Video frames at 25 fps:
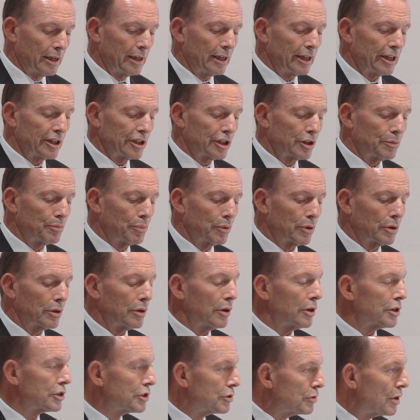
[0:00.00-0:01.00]
is to put
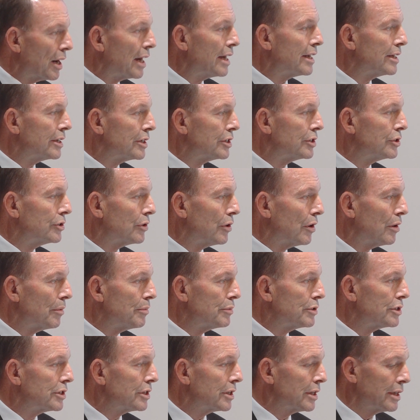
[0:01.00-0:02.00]
Australian
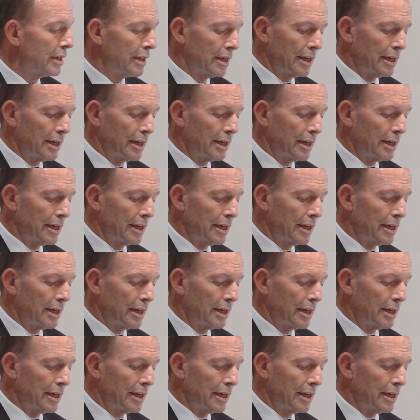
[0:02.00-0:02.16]
jobs